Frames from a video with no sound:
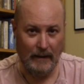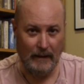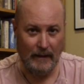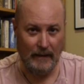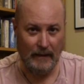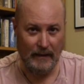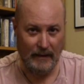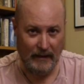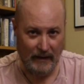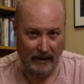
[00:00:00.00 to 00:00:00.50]

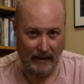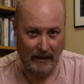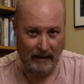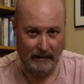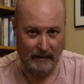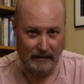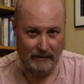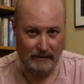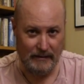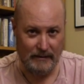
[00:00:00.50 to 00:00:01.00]
That
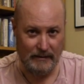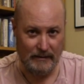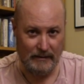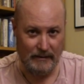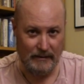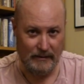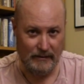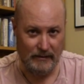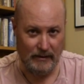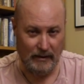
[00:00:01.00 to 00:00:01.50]

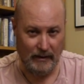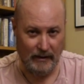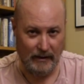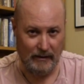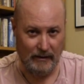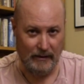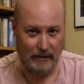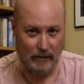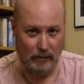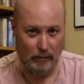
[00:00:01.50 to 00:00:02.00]
is the
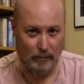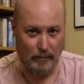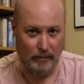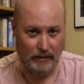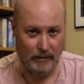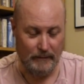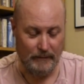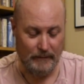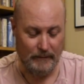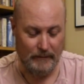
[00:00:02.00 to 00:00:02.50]
likely
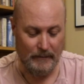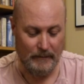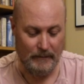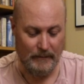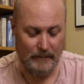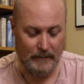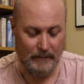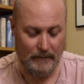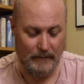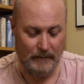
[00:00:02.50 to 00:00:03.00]
culprit,
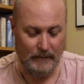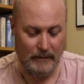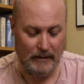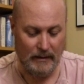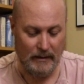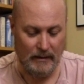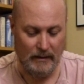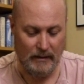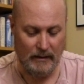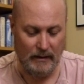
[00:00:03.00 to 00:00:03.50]

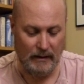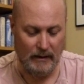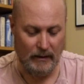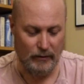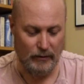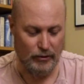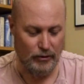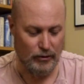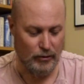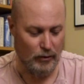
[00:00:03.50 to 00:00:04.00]
and
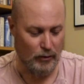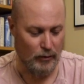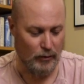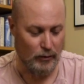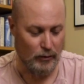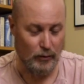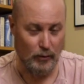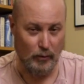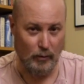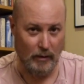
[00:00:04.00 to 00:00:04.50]
I'll show
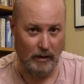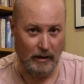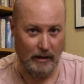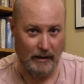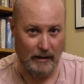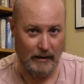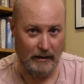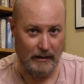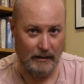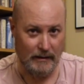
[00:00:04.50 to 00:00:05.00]
you
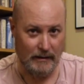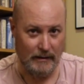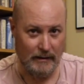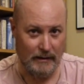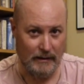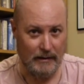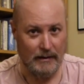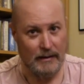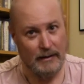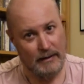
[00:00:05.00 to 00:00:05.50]
why
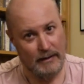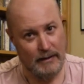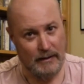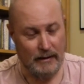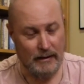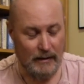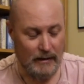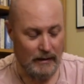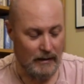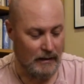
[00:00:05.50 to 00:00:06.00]

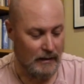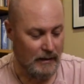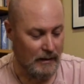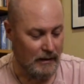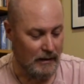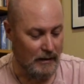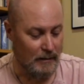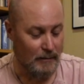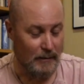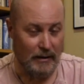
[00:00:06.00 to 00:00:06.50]

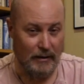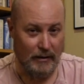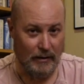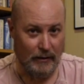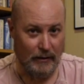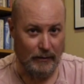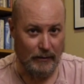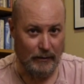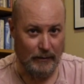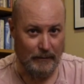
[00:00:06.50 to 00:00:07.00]
in my
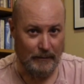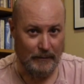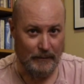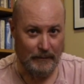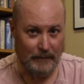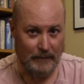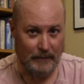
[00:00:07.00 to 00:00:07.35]
darkroom.